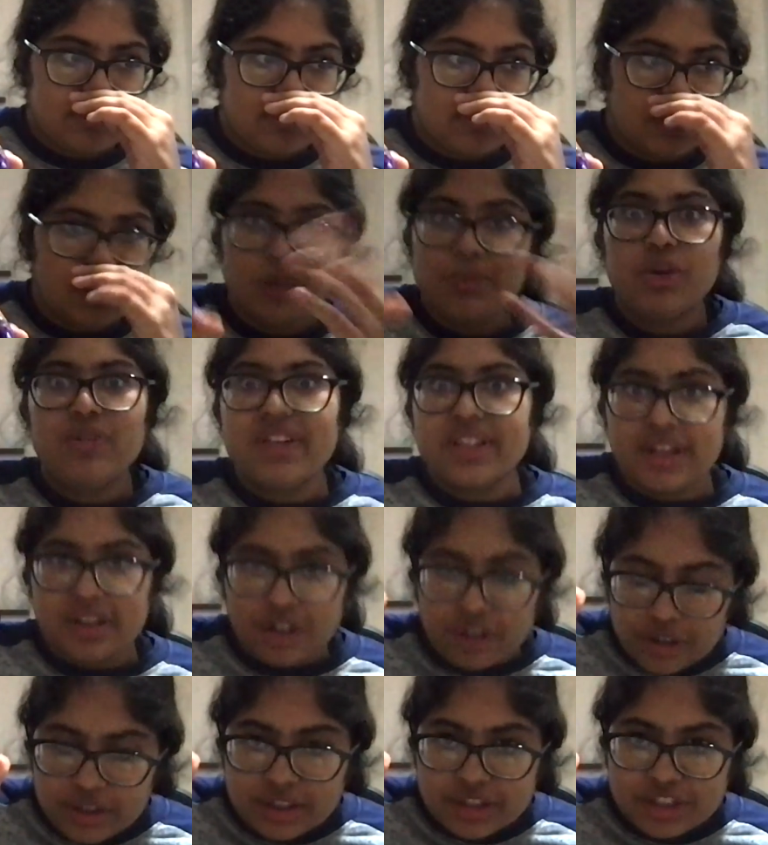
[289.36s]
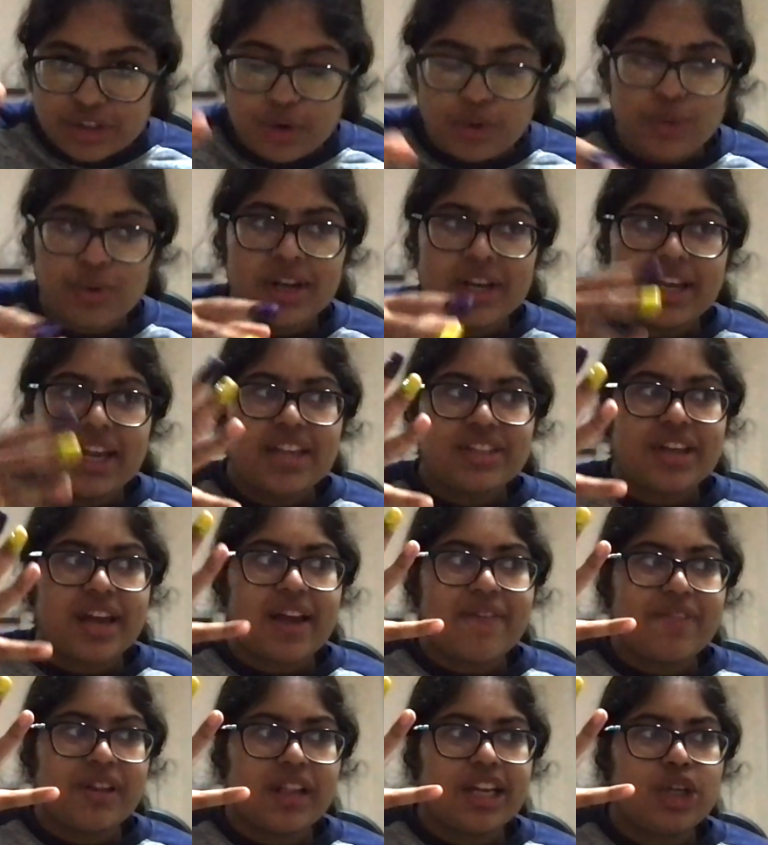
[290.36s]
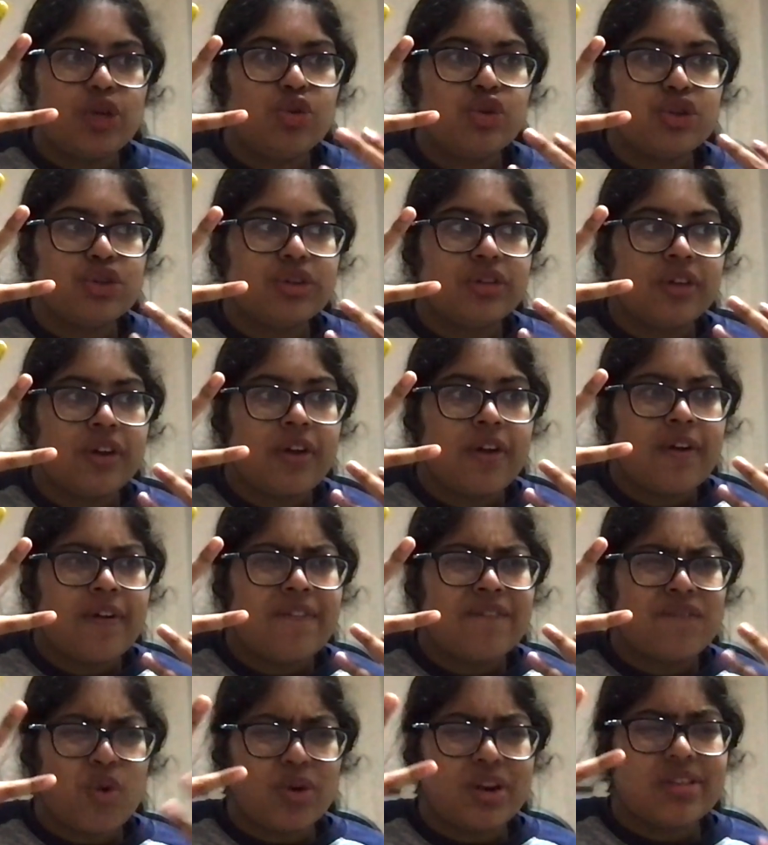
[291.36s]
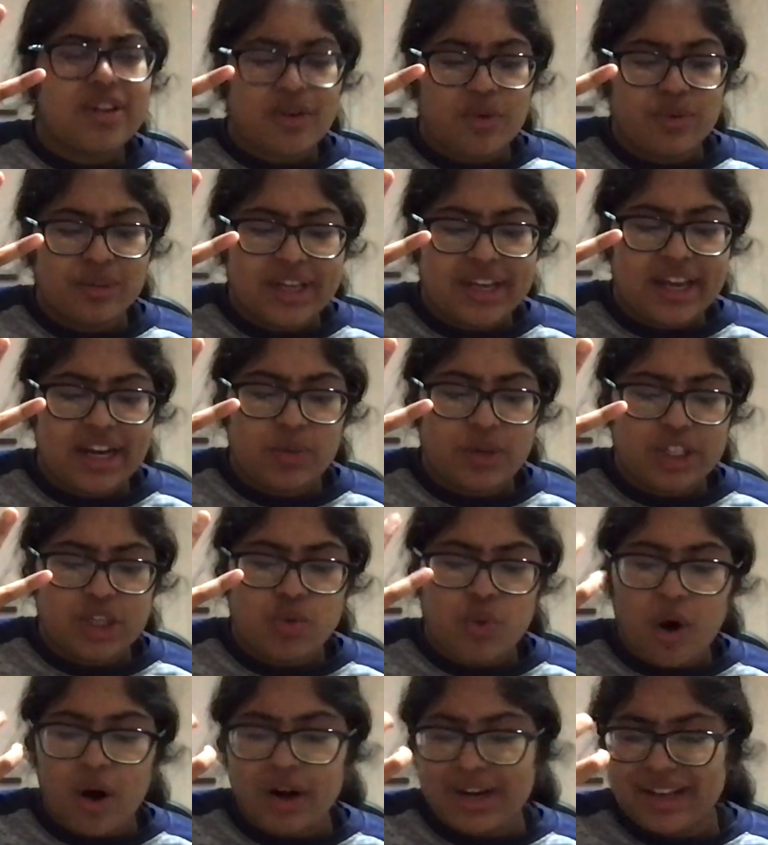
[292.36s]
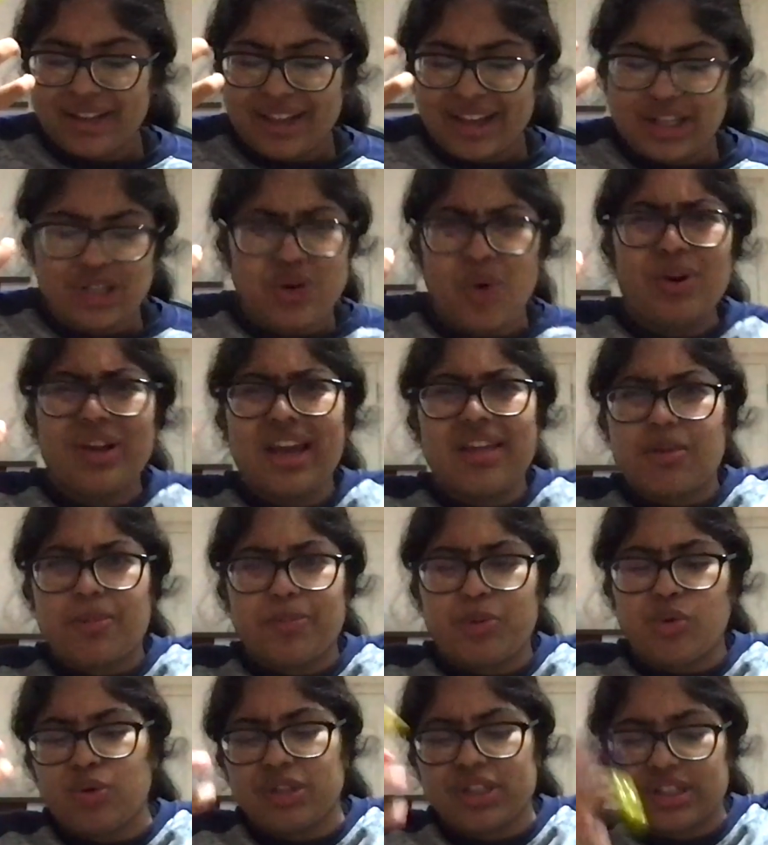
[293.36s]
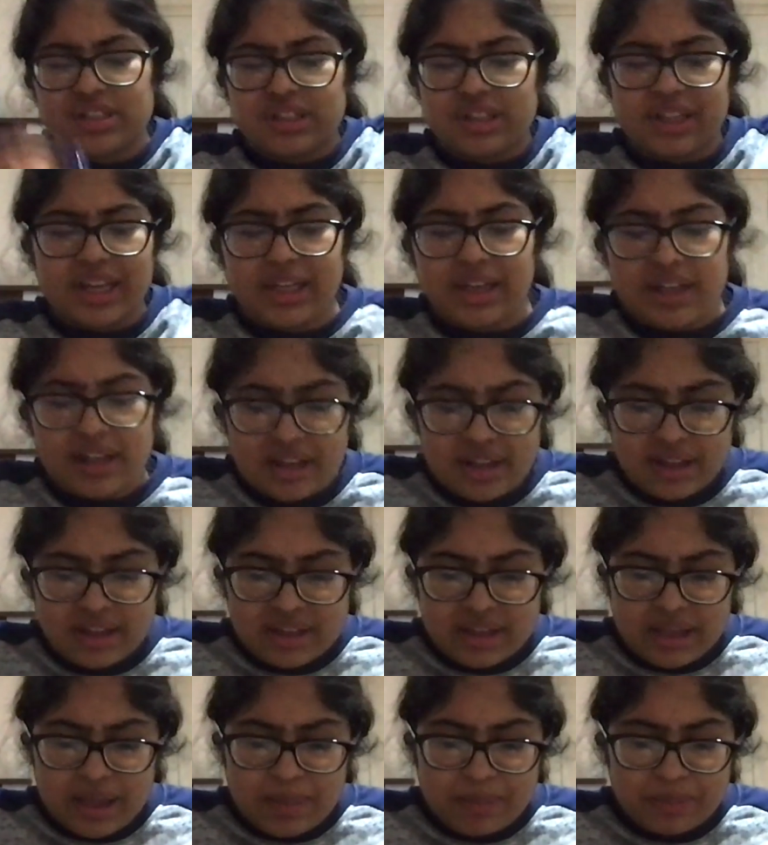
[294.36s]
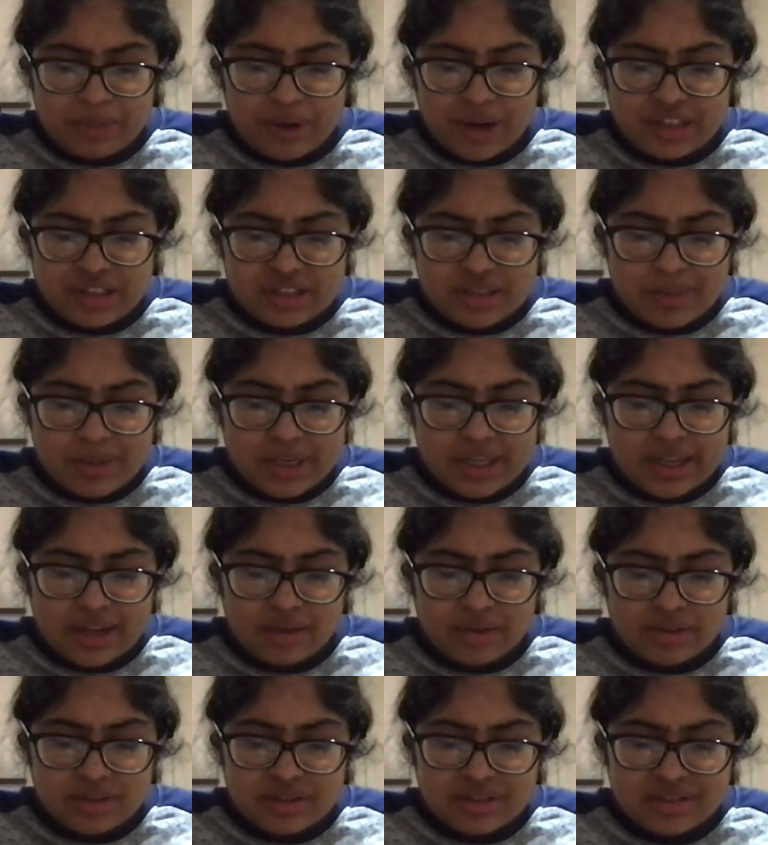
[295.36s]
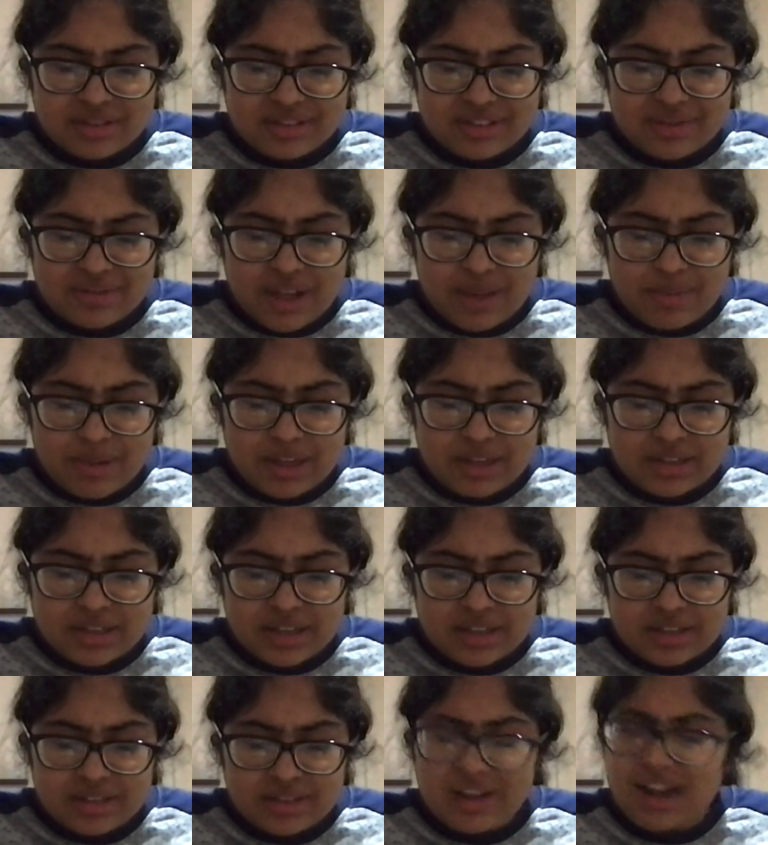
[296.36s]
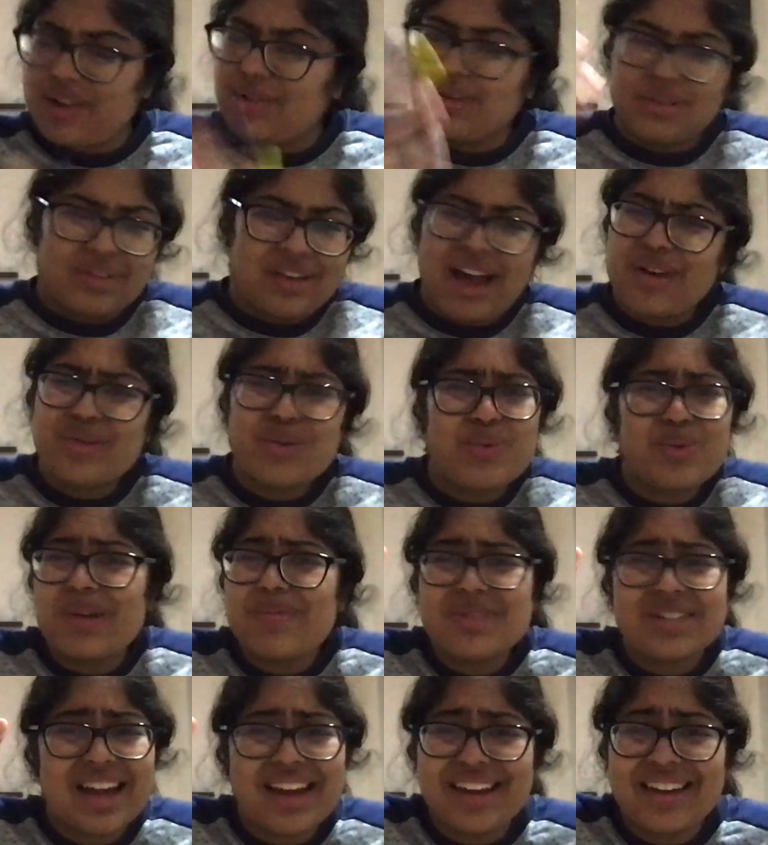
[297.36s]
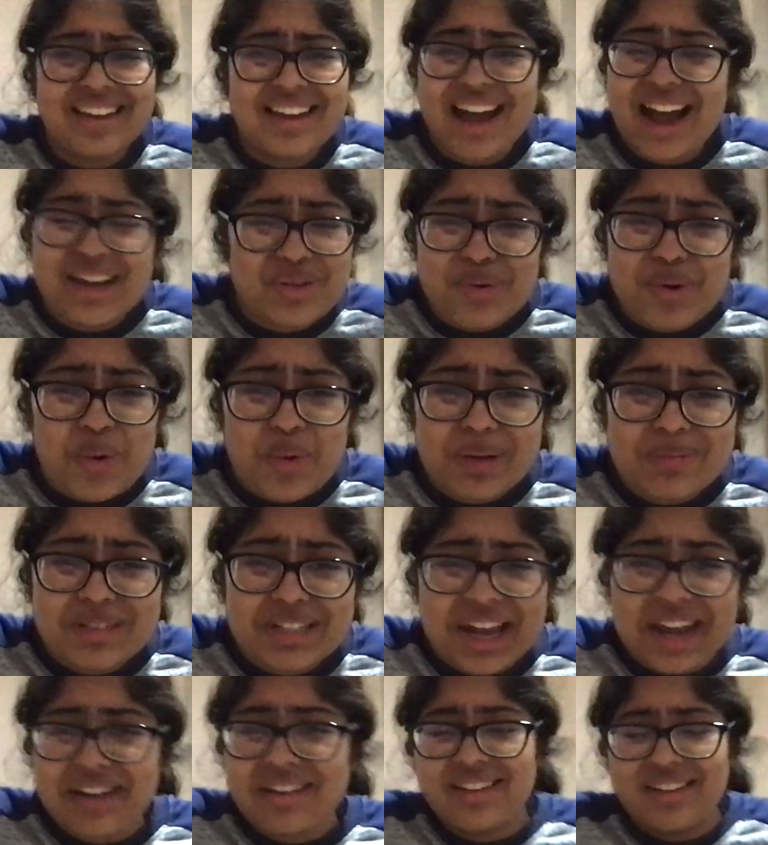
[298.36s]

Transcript: movie theater. So it's like I feel like you should focus on only getting what you want and like don't get the pool just to like impress somebody else, if that makes sense. I don't know what I'm saying.